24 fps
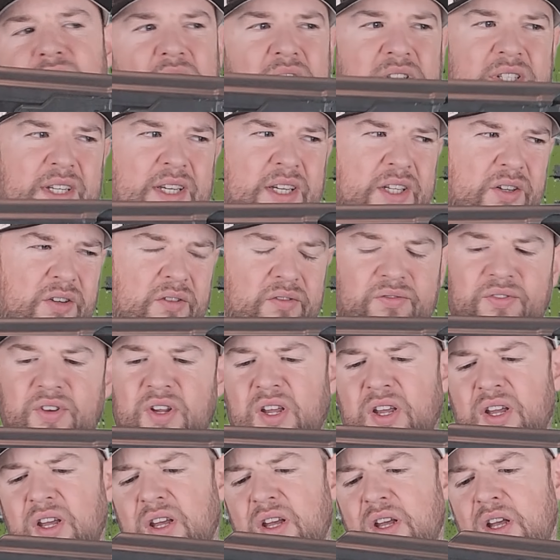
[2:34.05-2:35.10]
this kind of
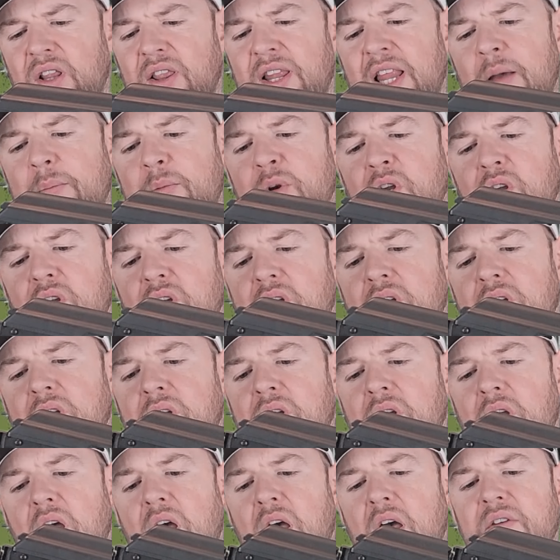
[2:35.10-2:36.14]
uh, laminate
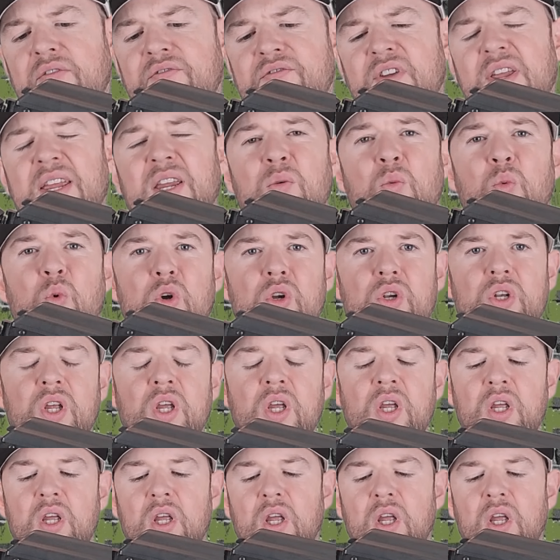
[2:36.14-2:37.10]
uh, fake wood